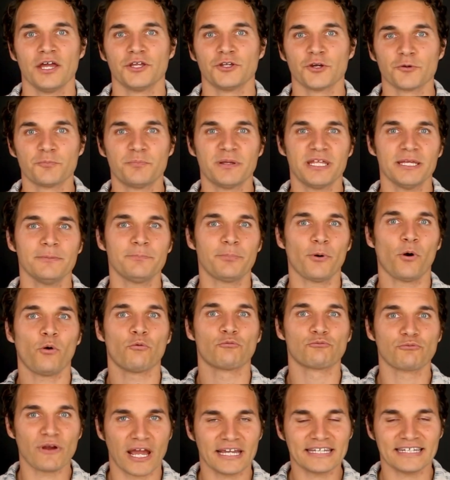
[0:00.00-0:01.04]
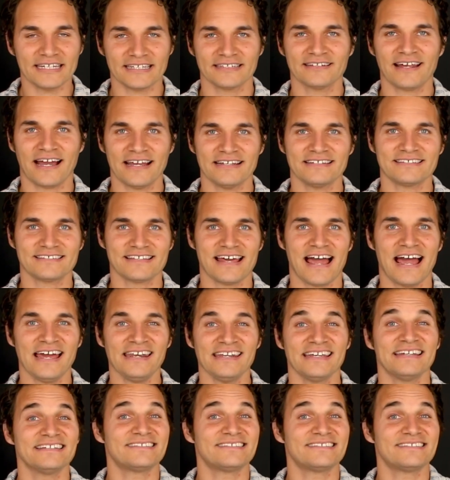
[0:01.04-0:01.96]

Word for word: your people recognize that.